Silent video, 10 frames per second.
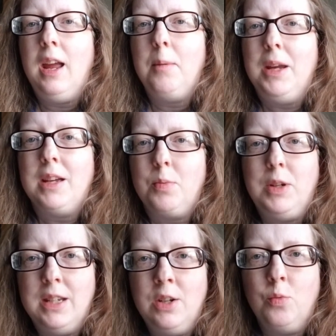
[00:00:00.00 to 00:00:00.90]
Because we
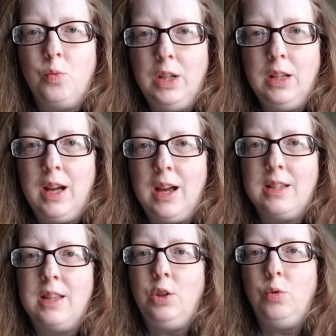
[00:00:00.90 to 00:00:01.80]
didn't
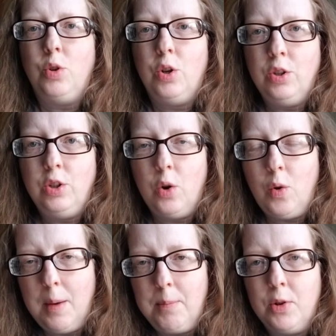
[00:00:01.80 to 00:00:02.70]
realize that you could go
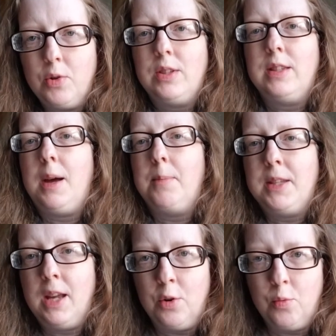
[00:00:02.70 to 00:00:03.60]
up those
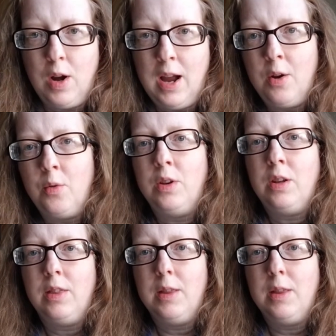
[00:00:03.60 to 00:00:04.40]
steps and around